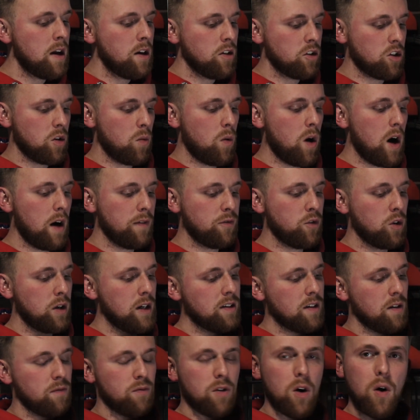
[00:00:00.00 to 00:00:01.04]
So what I've done
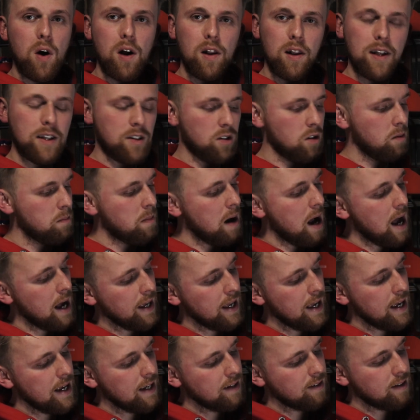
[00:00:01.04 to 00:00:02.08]
is I've wrote a little mark
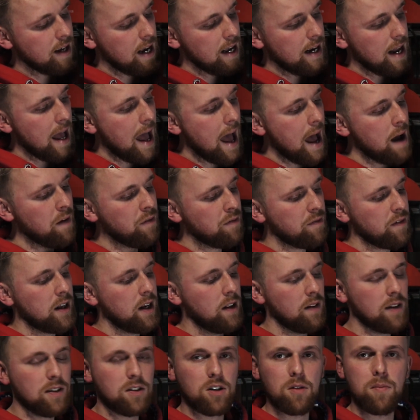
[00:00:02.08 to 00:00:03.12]
here saying F and a
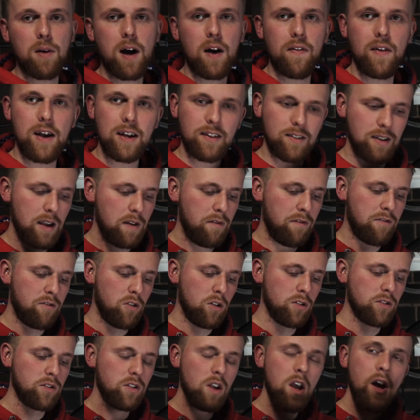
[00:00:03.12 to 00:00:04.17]
little mark there saying
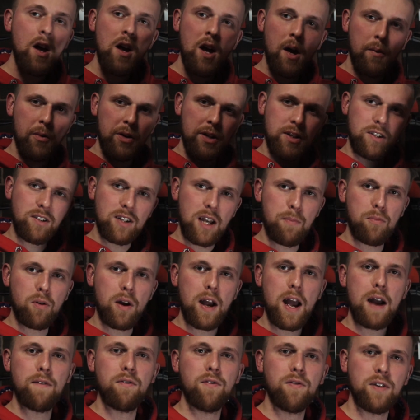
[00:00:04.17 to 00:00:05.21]
front. I'm going to
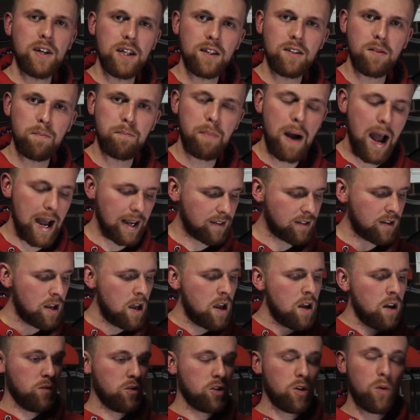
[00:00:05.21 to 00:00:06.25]
separate everything into bags
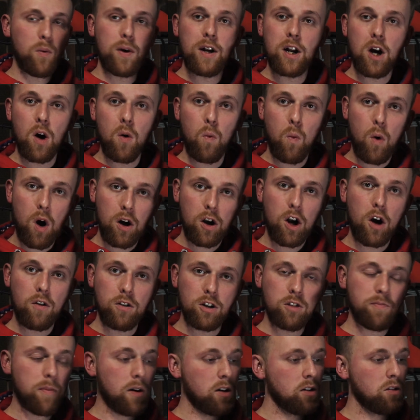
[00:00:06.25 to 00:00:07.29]
so we know what
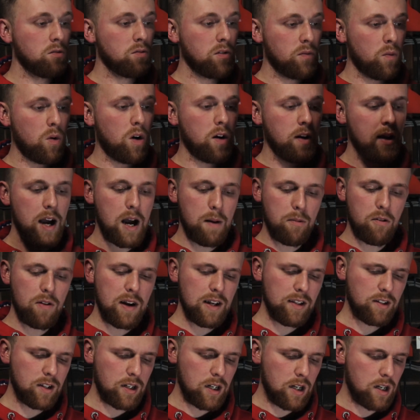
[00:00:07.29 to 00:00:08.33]
corresponds with what
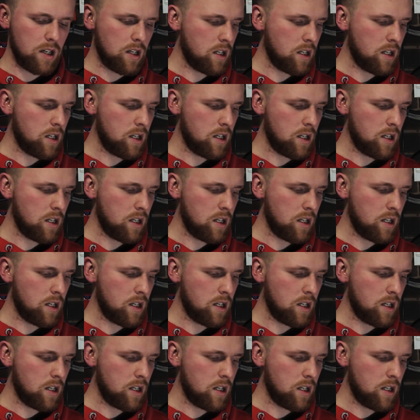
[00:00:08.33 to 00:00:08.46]
carburettor.